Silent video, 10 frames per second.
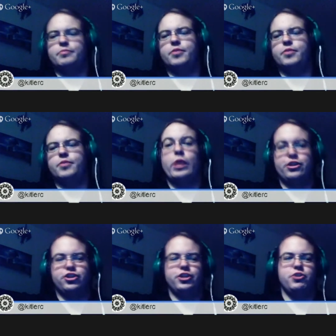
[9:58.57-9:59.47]
the
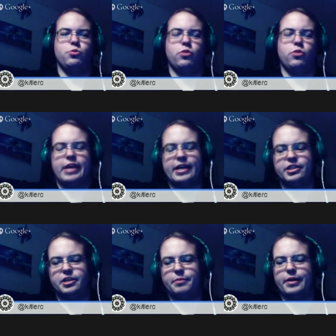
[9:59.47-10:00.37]
question you were
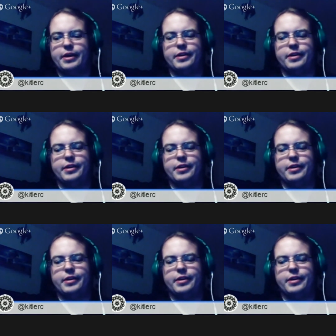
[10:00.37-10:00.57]
asking me,